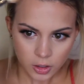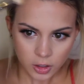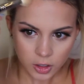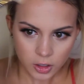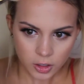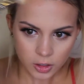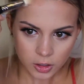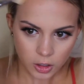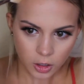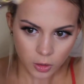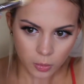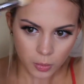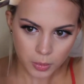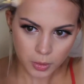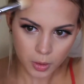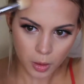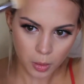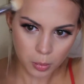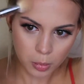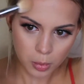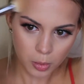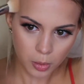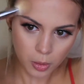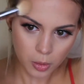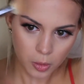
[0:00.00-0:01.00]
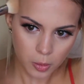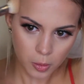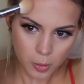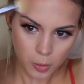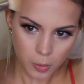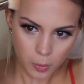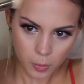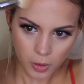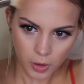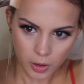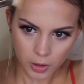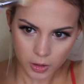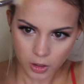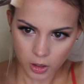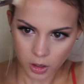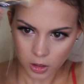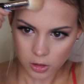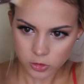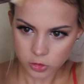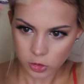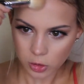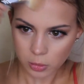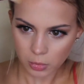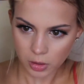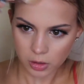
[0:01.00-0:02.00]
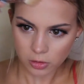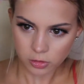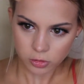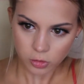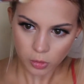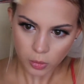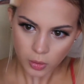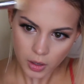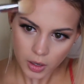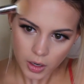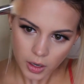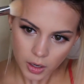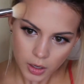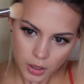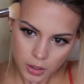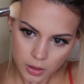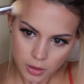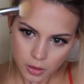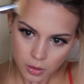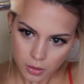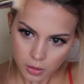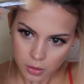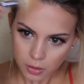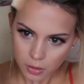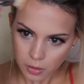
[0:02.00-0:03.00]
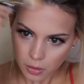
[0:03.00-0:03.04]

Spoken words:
And going up where I contour my forehead.